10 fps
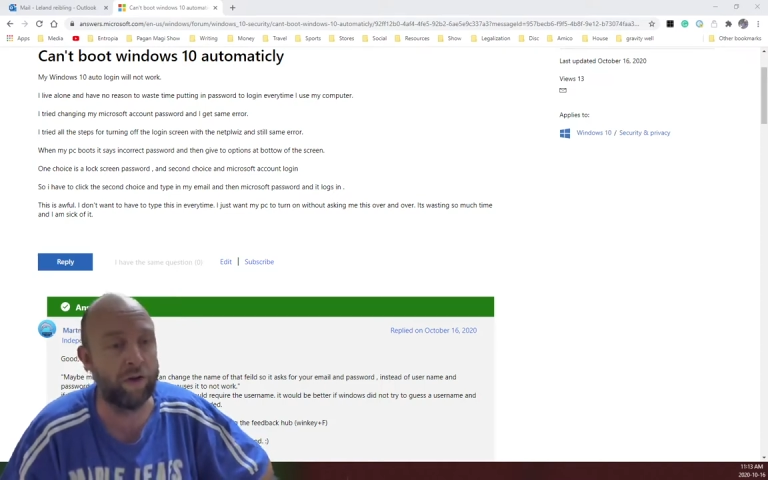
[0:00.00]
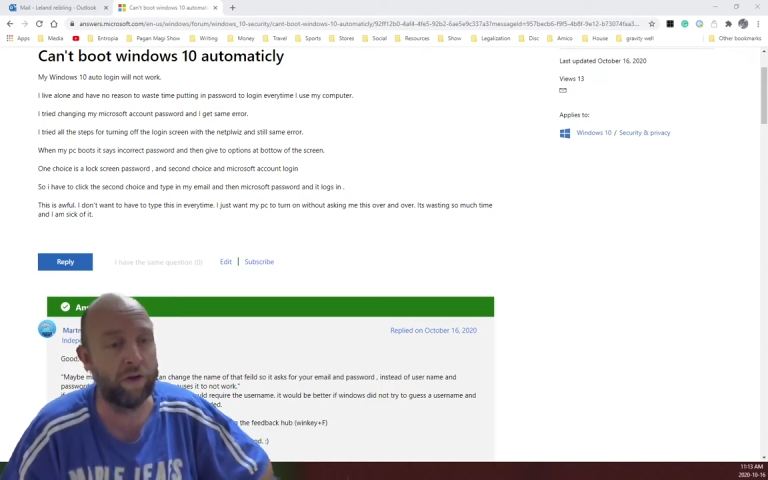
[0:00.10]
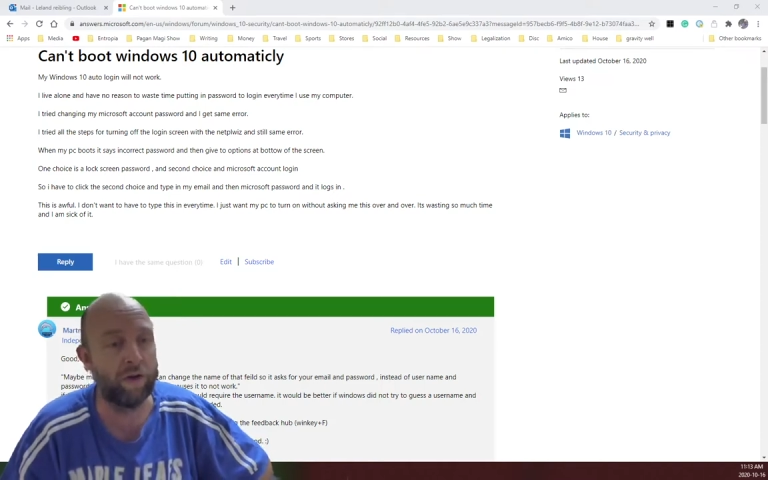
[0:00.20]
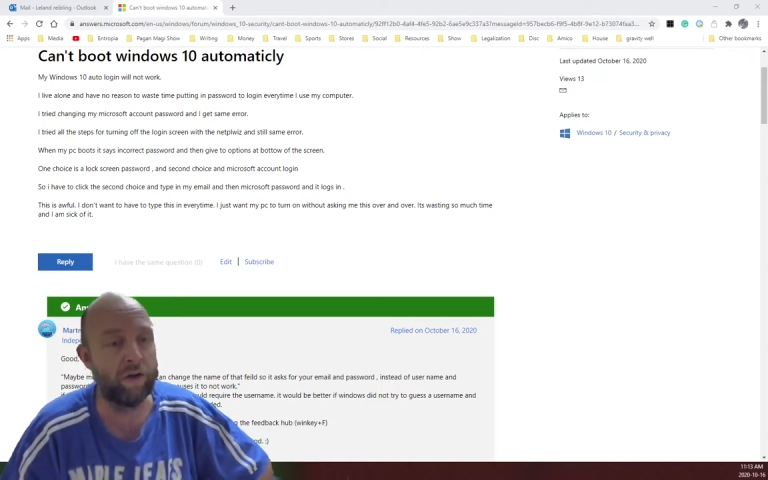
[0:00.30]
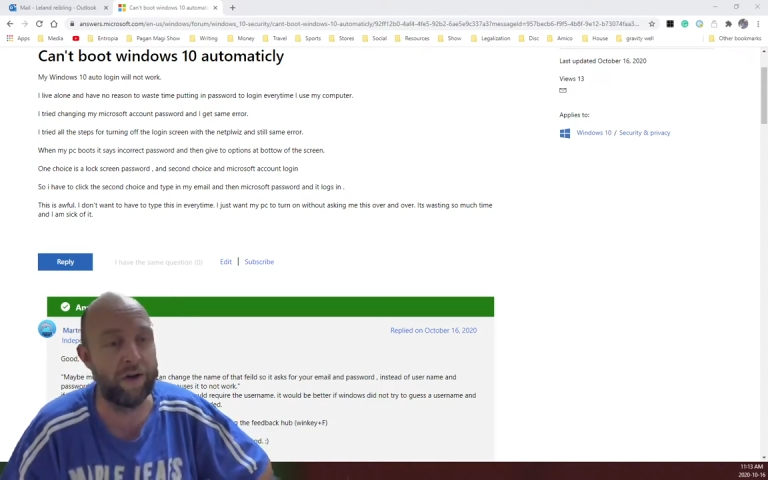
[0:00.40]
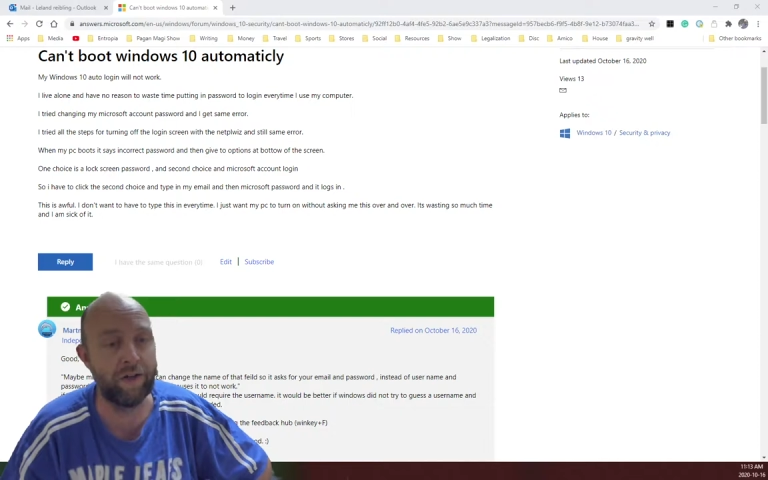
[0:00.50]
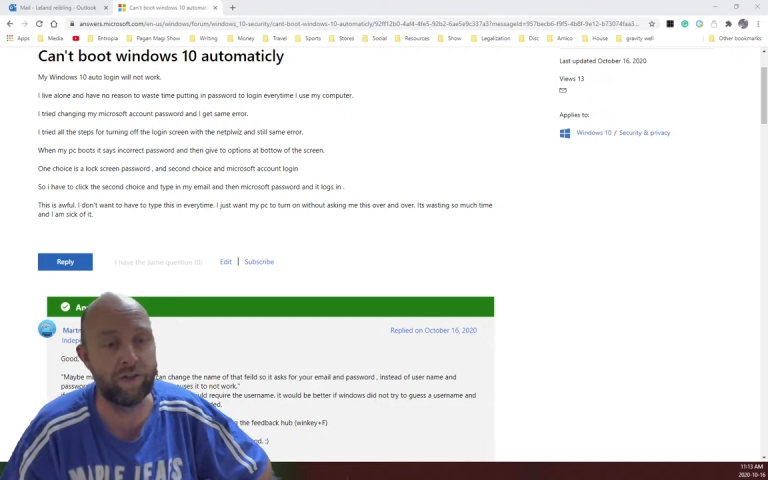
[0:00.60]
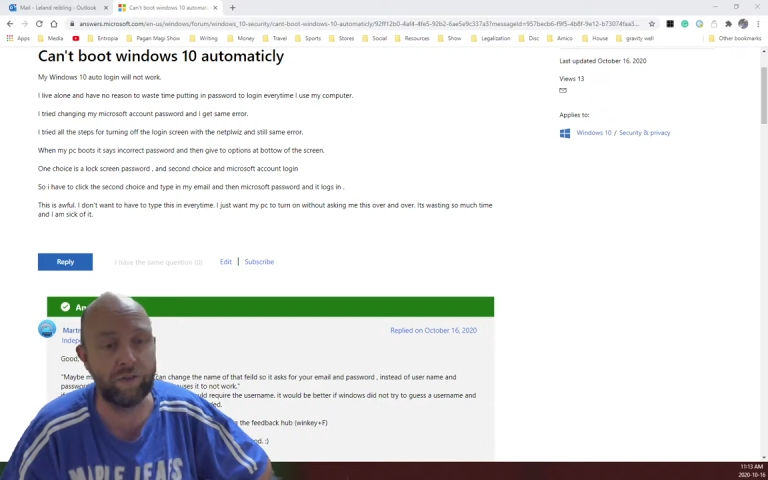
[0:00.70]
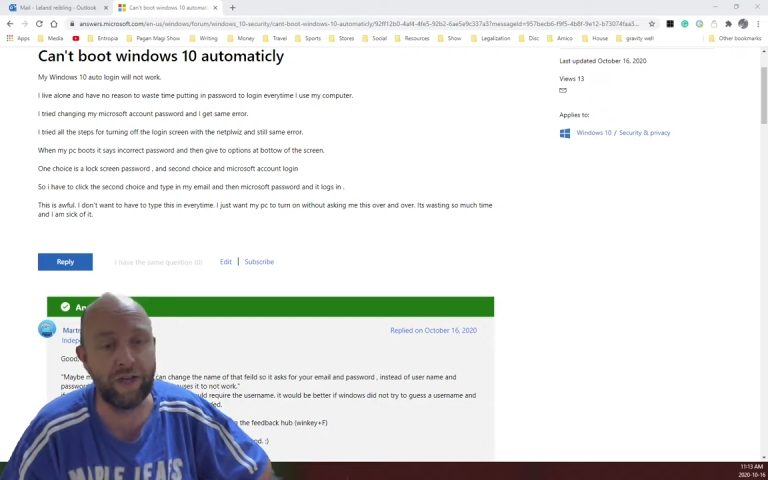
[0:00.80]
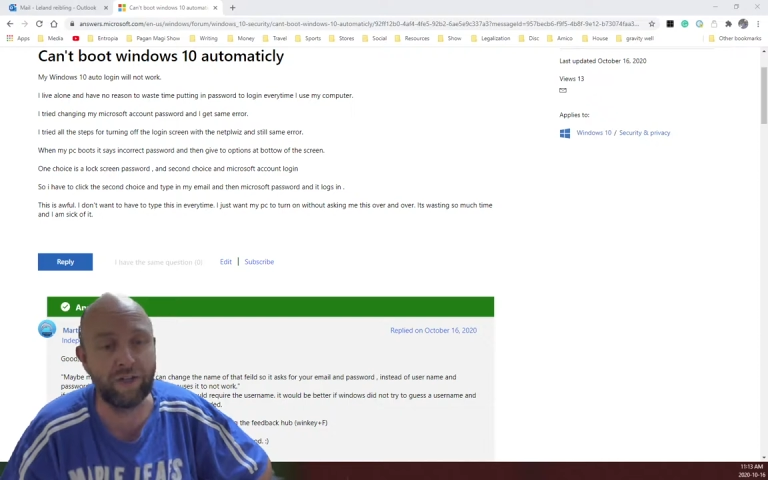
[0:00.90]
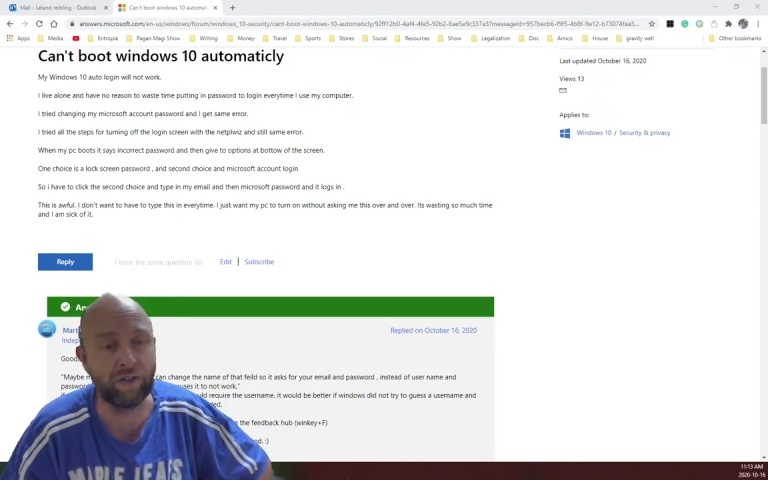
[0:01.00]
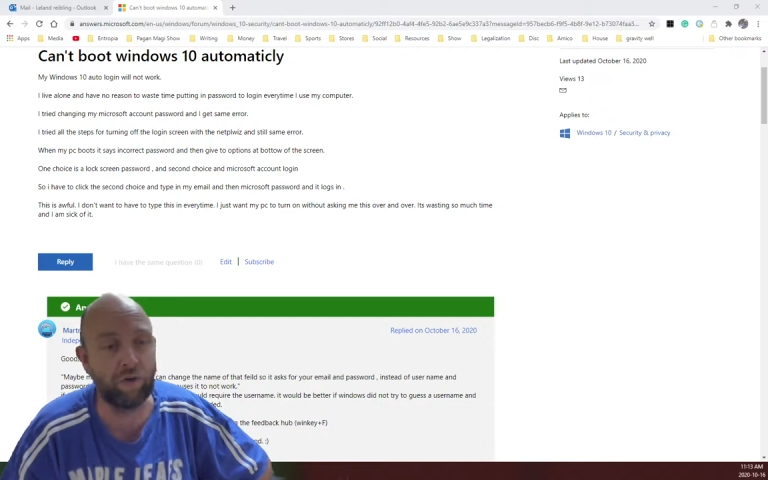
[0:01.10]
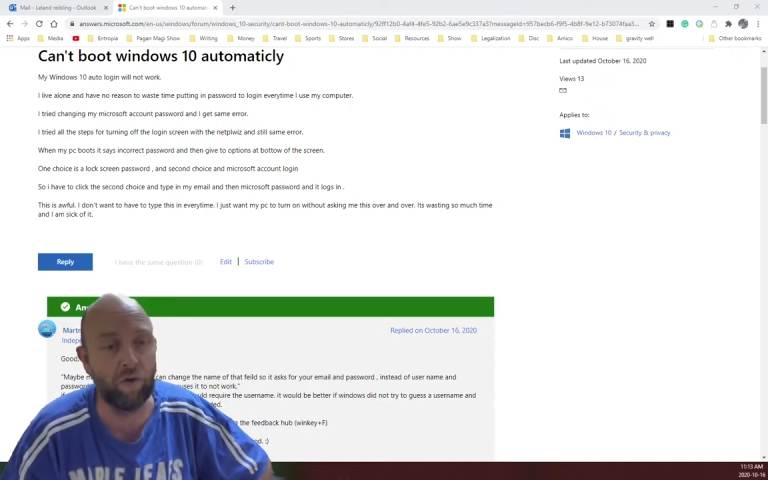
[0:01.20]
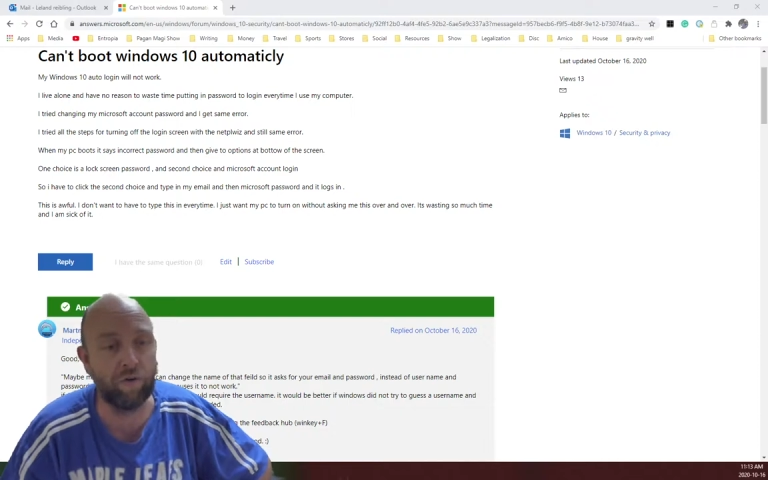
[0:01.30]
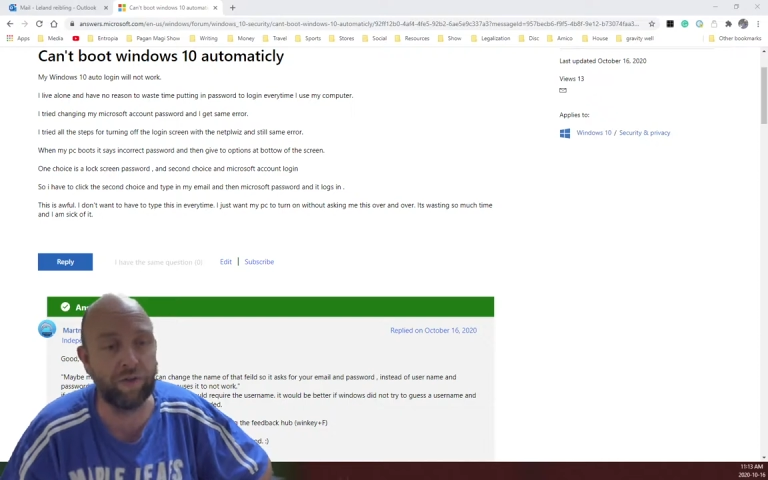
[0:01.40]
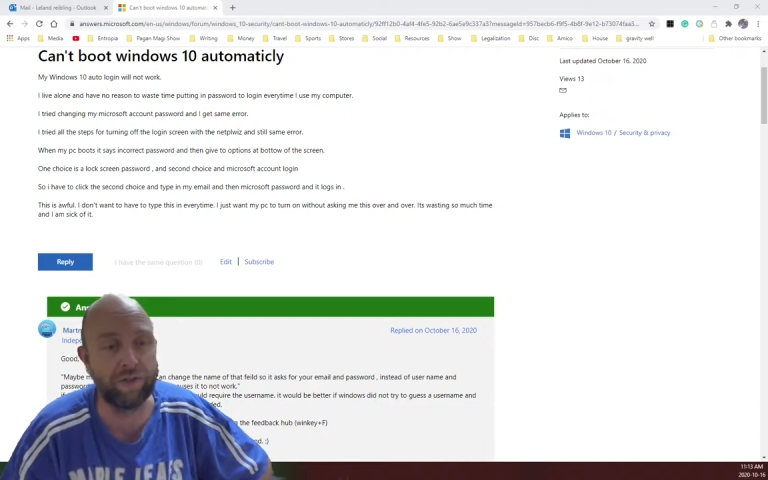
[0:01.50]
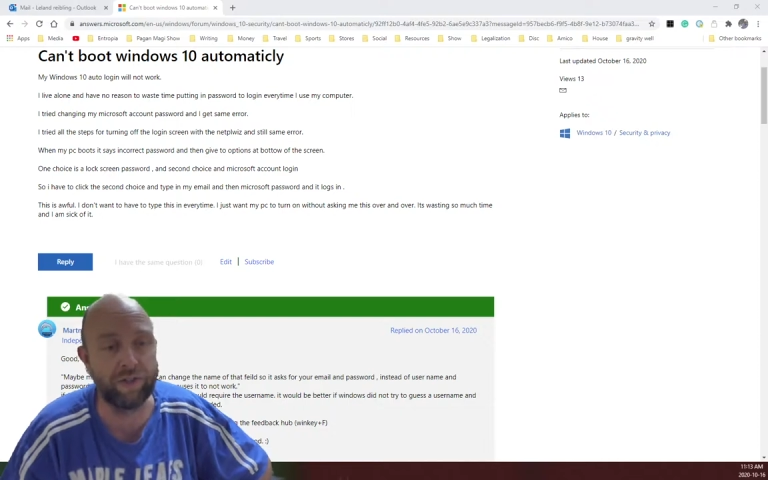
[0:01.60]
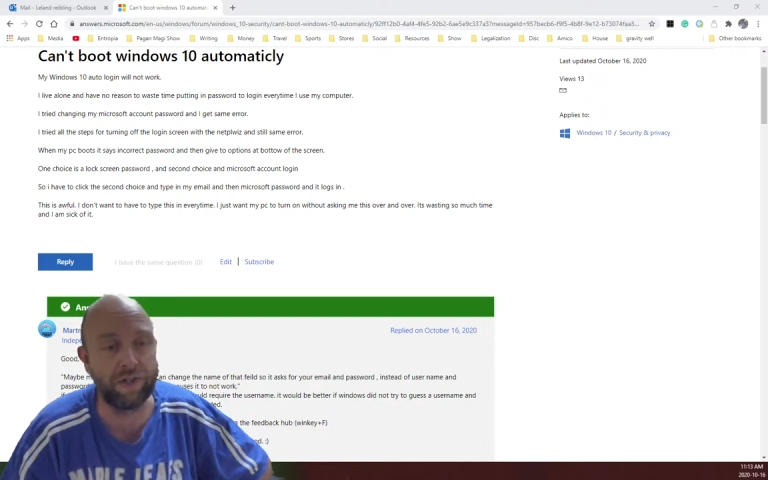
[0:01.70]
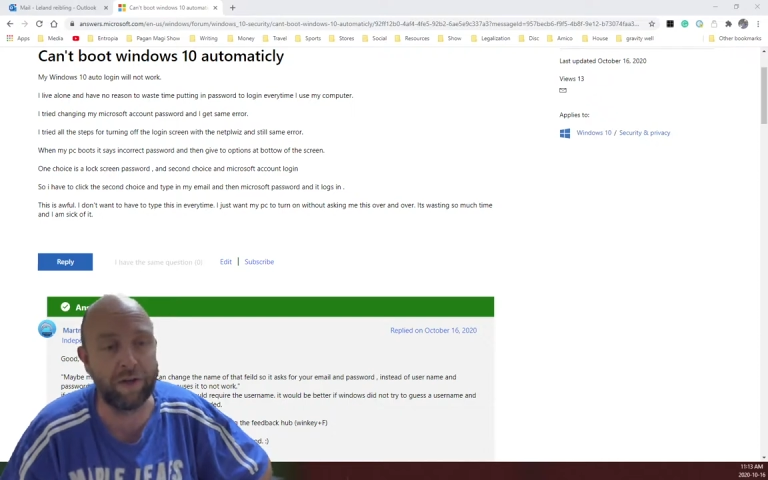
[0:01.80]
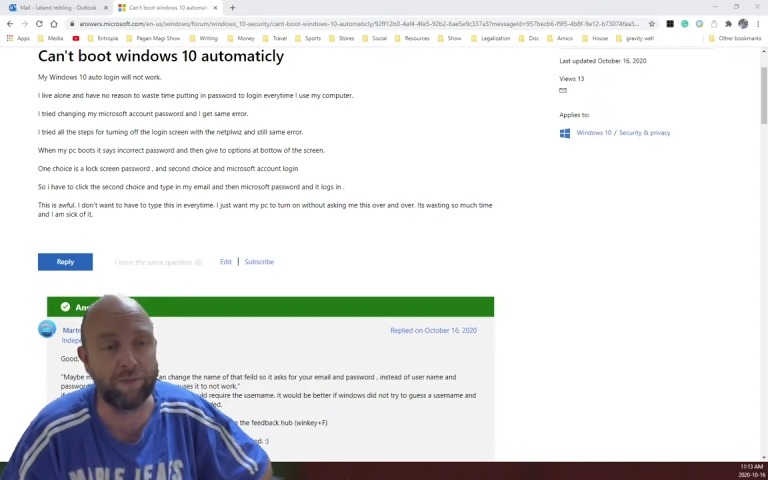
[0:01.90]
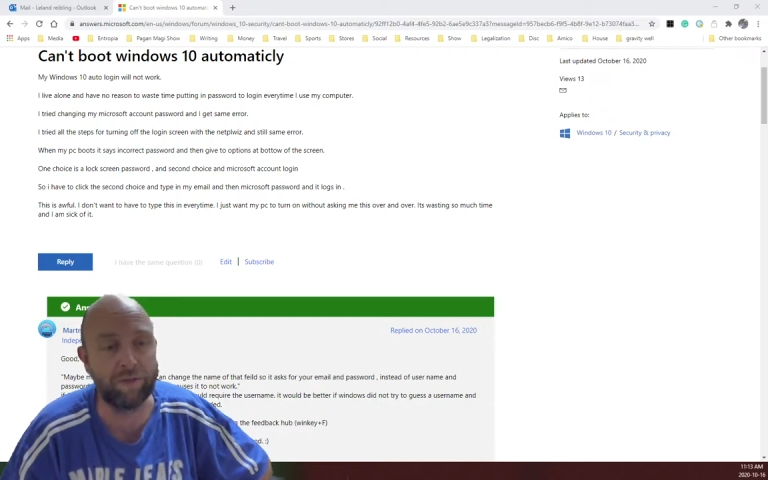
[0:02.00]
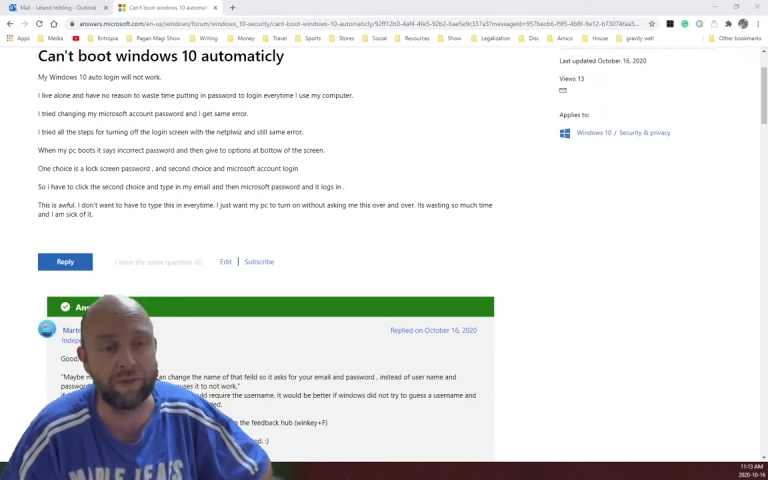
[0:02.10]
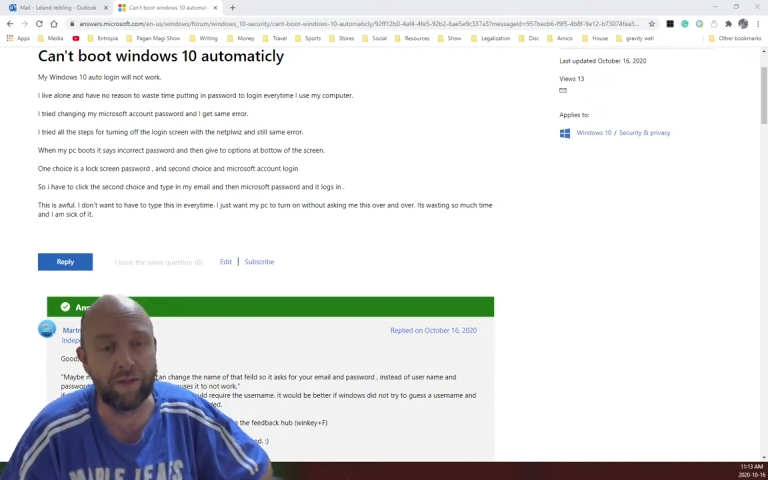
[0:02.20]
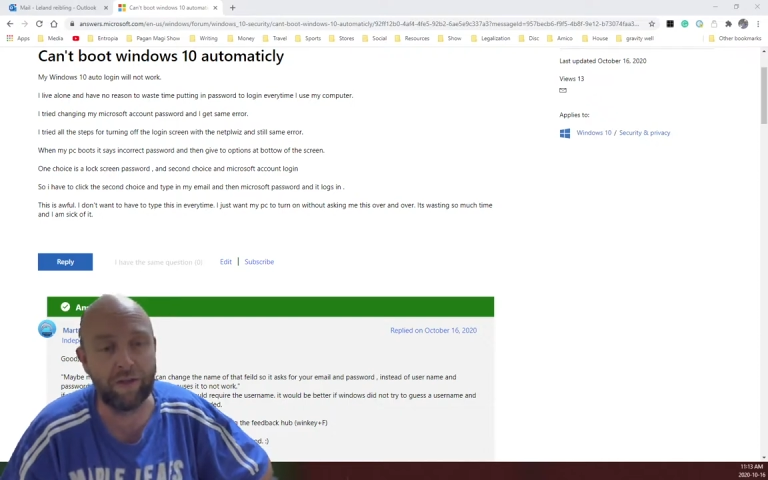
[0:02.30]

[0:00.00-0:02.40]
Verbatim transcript: Right, so next I'll go over the steps.